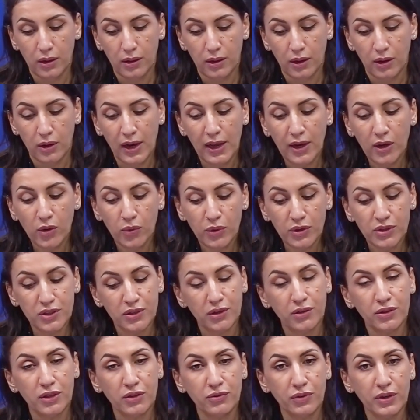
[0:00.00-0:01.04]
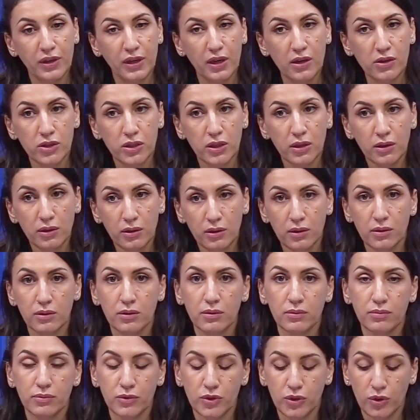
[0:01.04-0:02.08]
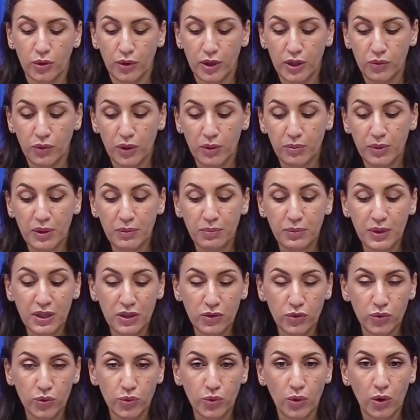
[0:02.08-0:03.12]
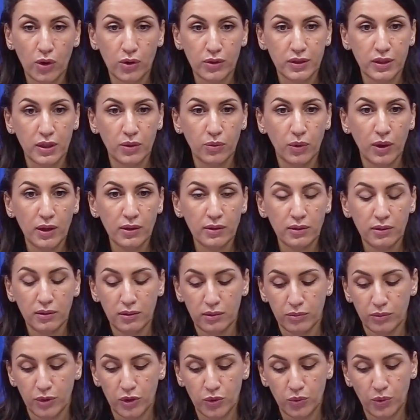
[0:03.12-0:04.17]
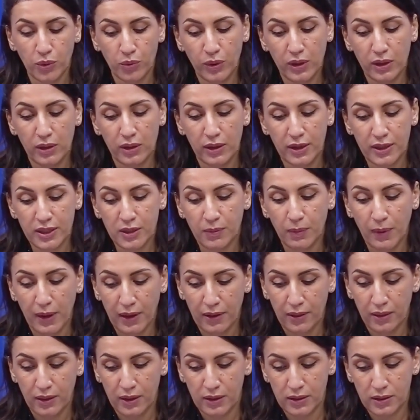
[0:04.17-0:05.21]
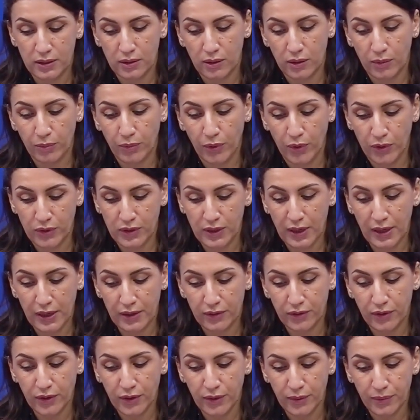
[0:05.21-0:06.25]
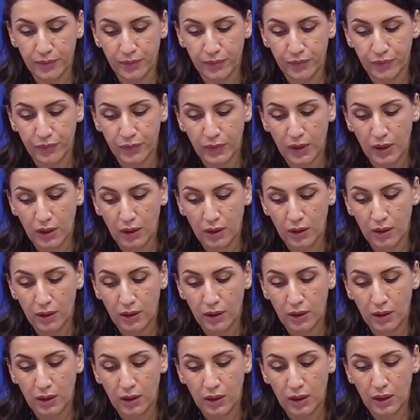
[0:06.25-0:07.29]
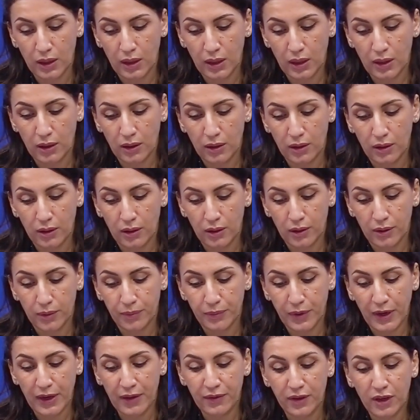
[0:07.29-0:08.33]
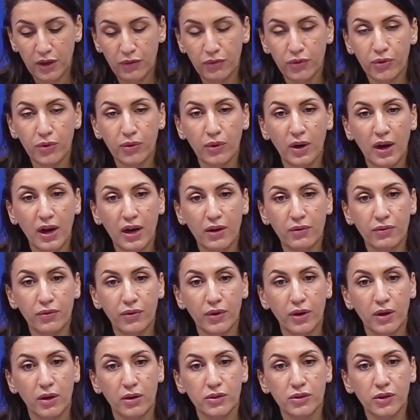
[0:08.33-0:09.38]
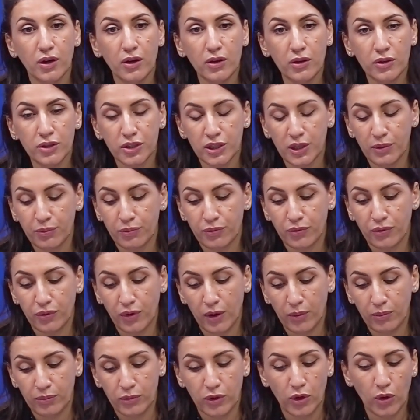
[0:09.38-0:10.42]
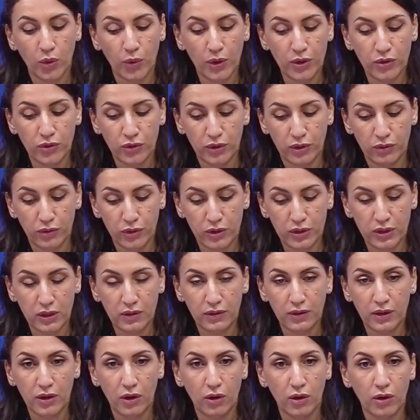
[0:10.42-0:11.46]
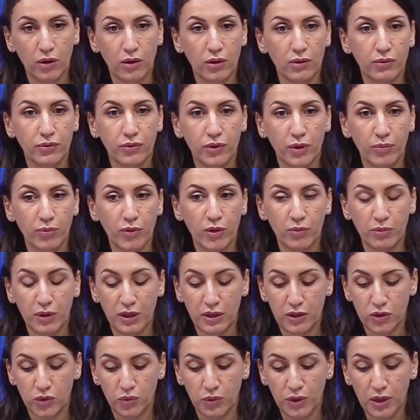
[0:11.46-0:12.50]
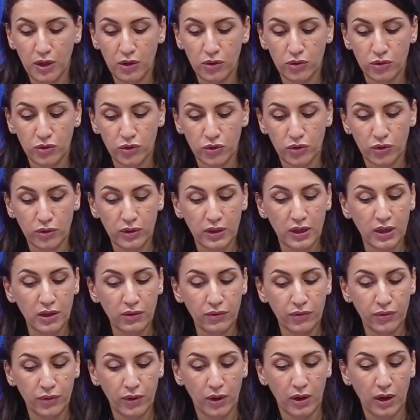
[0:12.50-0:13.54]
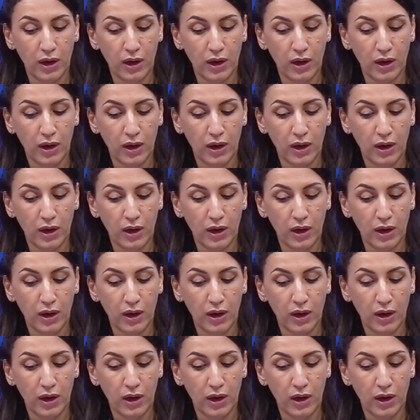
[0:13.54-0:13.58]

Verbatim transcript: A language certification, so it will be B2 or C1, but we will explain this uh, point later. Um, and if you have a scholarship from Kuwait University or from the ministry, you should give